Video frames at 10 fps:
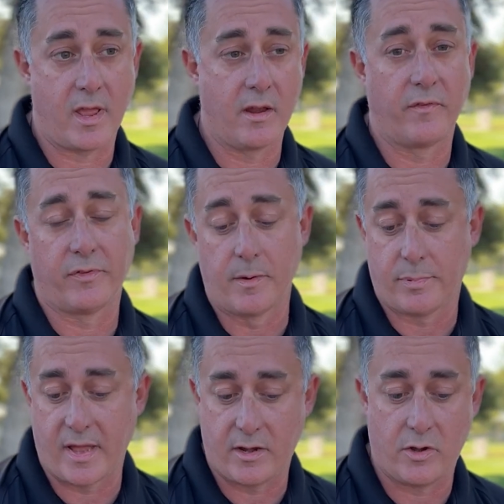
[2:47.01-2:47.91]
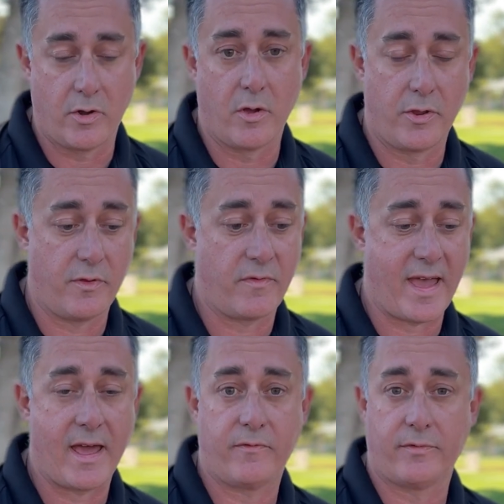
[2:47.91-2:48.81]
in the floodplain and you've
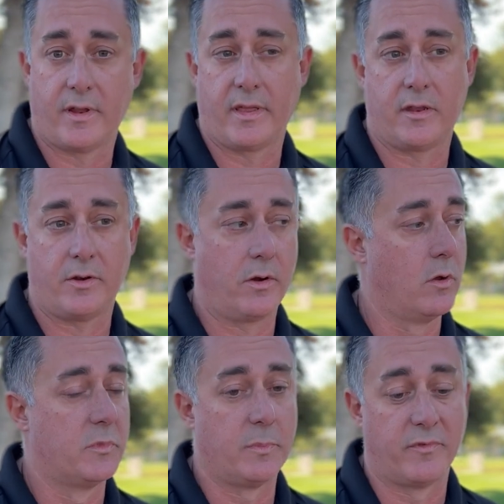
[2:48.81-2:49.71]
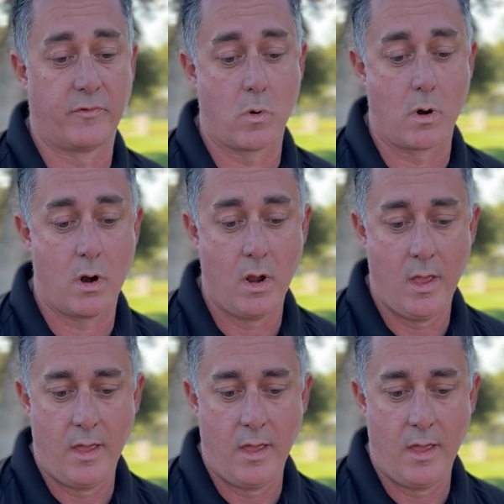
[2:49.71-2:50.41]
had flooding in your homes before,